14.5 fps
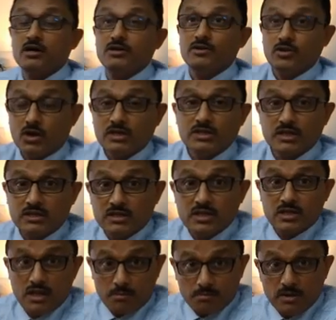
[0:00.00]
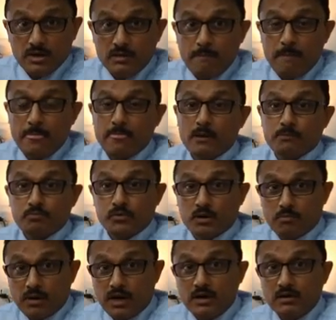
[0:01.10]
Not just the number,
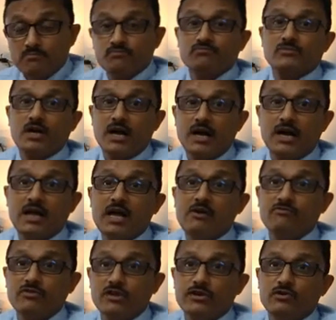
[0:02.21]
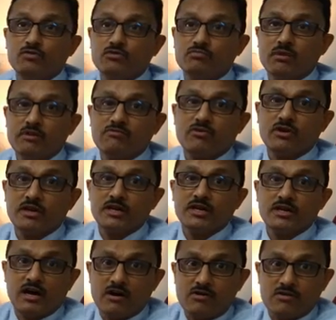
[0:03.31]
but I have reduced my working
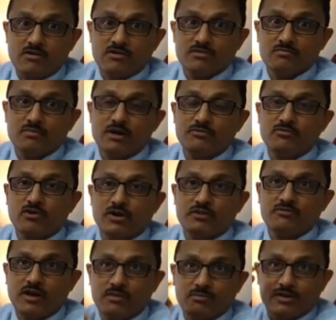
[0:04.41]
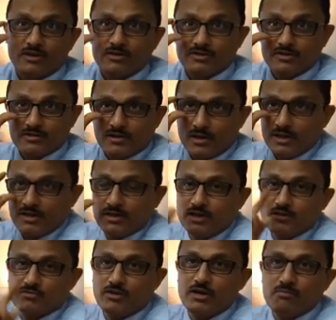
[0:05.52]
hour by 45 minutes. I think that
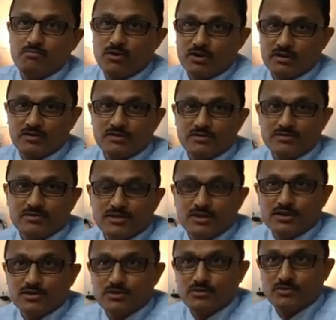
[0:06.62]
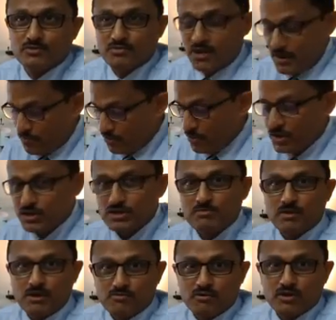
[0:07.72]
is very important. So I finish
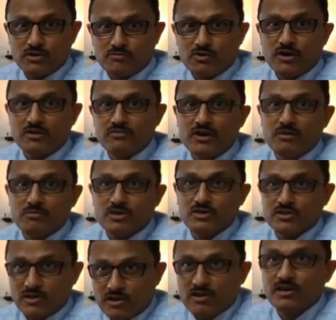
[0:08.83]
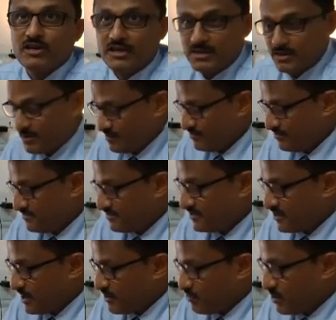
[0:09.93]
my work 45 minutes earlier
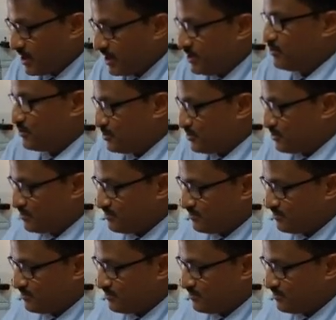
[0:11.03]
than what I used to.